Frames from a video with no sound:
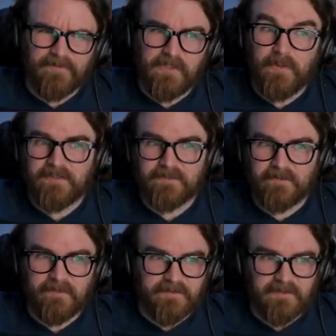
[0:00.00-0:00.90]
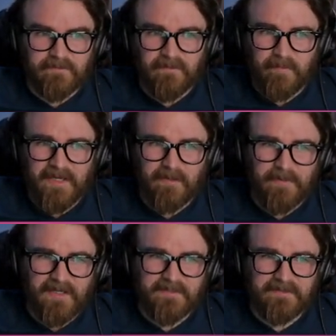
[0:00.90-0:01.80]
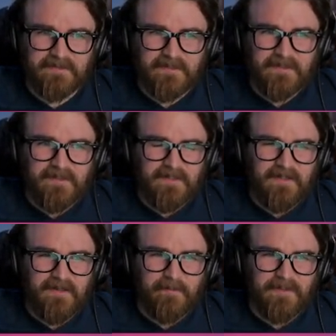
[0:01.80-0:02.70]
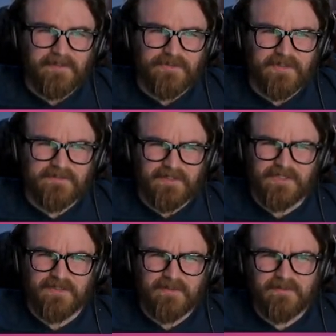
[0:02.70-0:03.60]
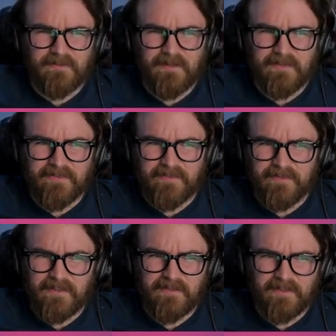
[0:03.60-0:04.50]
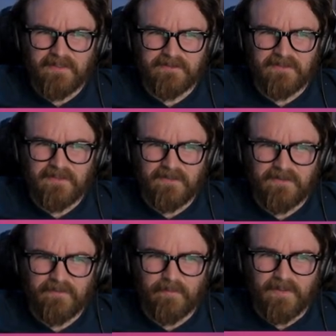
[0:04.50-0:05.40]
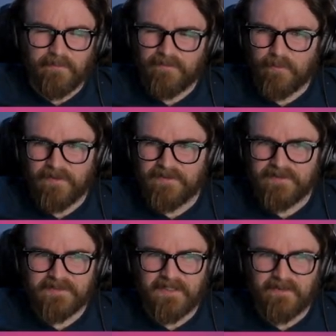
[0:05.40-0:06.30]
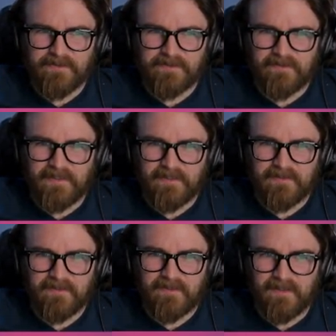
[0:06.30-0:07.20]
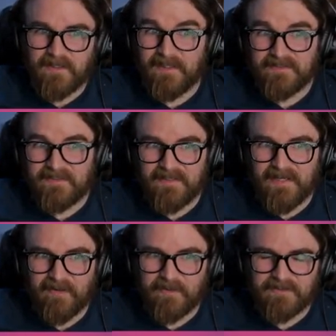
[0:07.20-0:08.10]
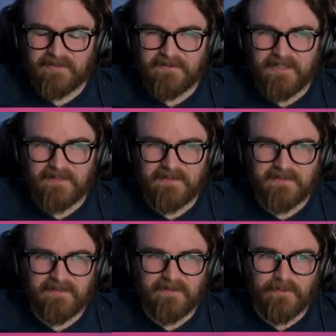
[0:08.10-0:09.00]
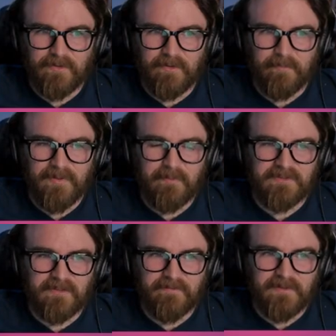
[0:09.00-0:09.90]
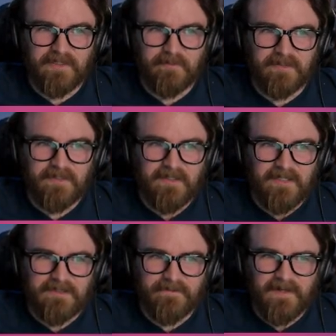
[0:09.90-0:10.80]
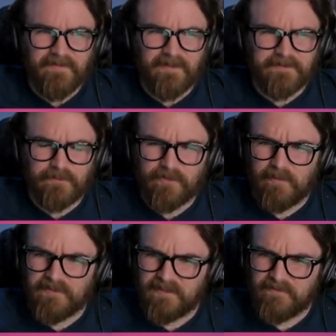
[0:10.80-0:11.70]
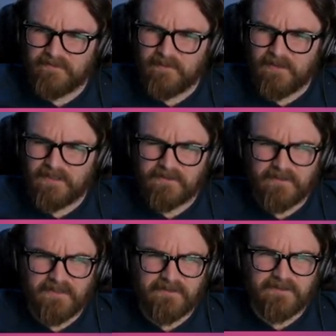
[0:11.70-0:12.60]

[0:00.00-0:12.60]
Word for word: US currency for the Battle Pass. Um, in the translation, I think that I saw uh, before the discounts, like uh, I can't see it now because they've taken the, the Aurum payments offline, but it's 5,000 Aurum is like 50 bucks, right?